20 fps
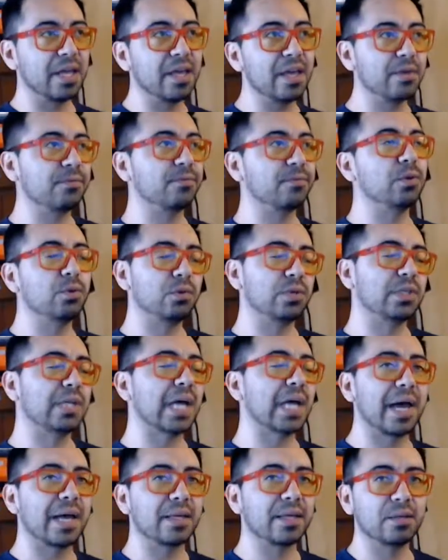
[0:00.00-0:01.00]
if you
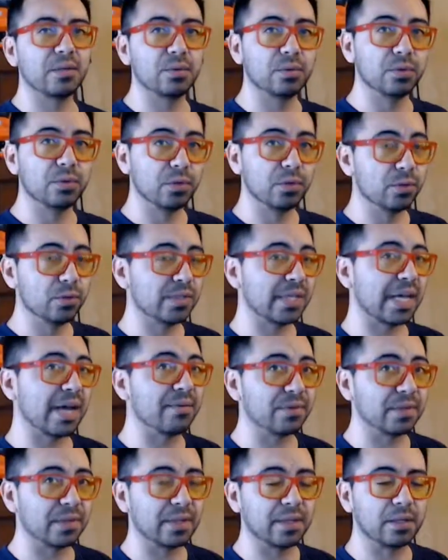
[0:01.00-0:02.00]
die, you lose
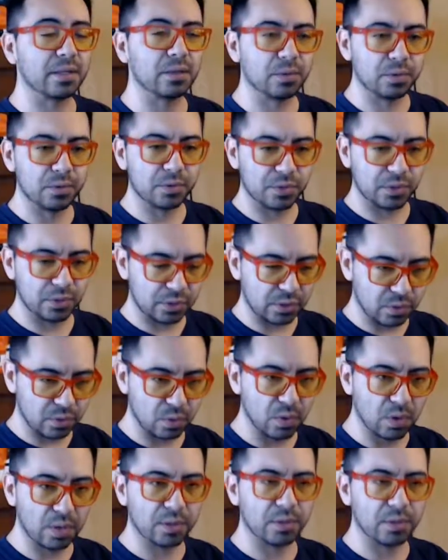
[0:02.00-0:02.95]
everything. You lose your score, you